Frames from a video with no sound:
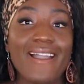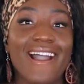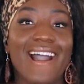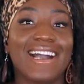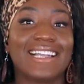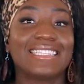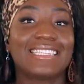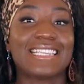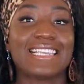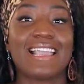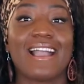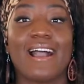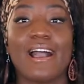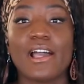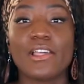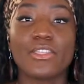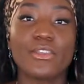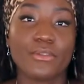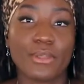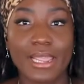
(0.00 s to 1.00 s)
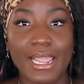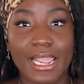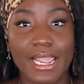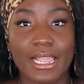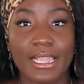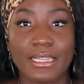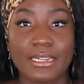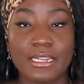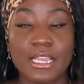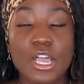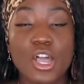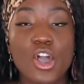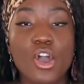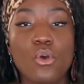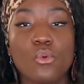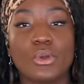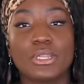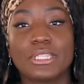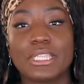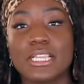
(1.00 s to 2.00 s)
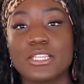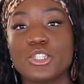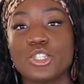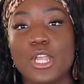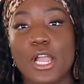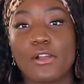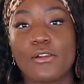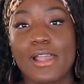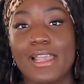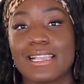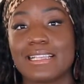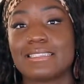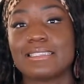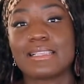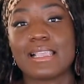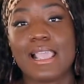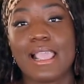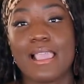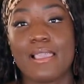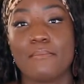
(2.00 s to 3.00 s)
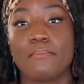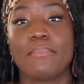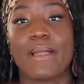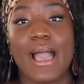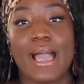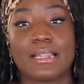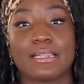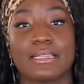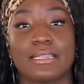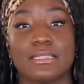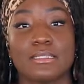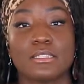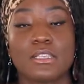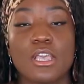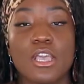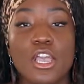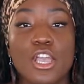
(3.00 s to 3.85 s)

On the other hand, when this chakra is imbalanced,